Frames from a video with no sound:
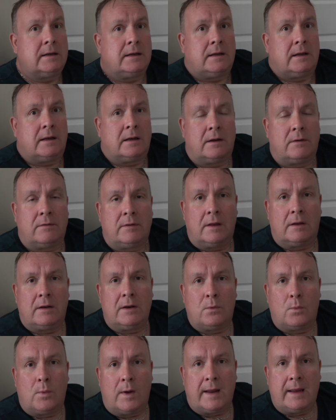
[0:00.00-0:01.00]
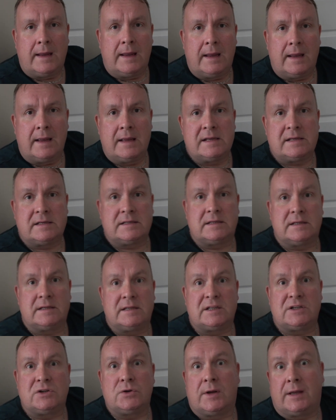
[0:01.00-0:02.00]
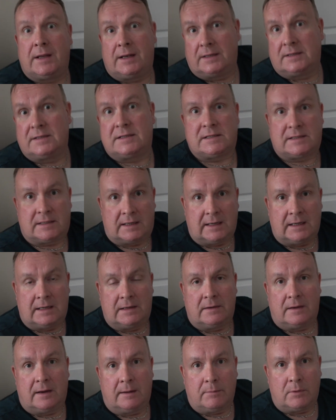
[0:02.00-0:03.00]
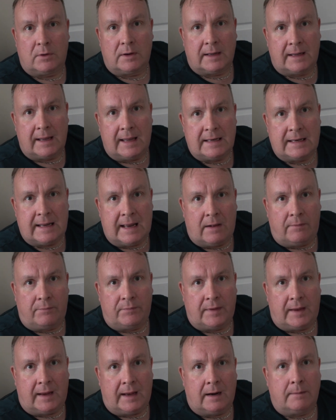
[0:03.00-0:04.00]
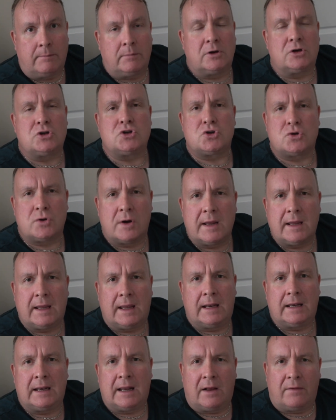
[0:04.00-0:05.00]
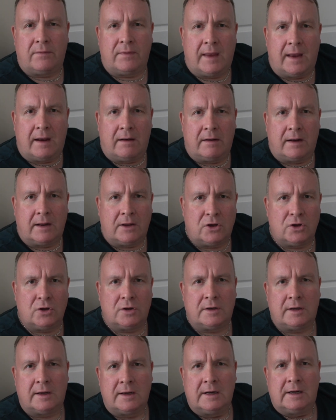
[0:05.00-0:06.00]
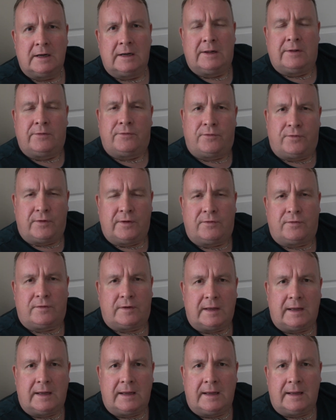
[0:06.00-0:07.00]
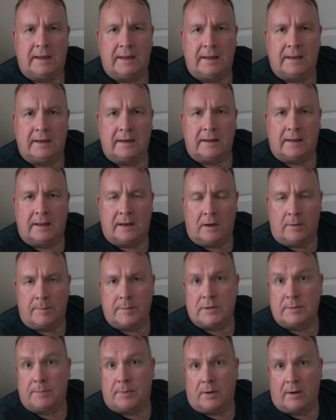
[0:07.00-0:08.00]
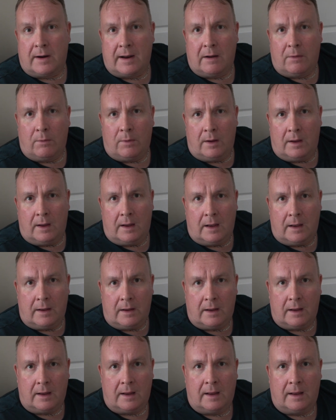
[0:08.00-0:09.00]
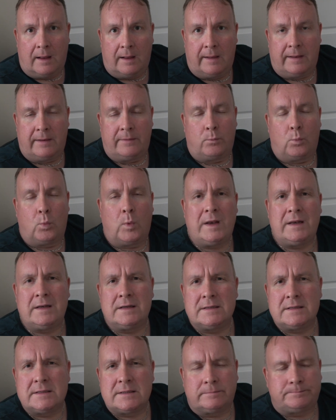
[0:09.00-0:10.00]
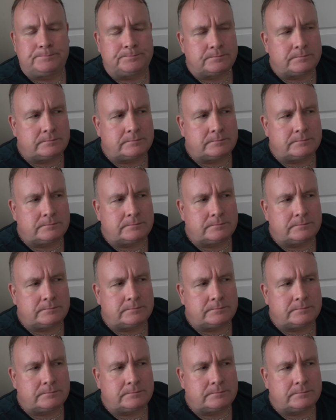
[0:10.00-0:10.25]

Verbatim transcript: you know, the only way is to suck it and see. I'm going to get down there. I'm going to try and get down there in a good 15 kilometer per hour uh, wind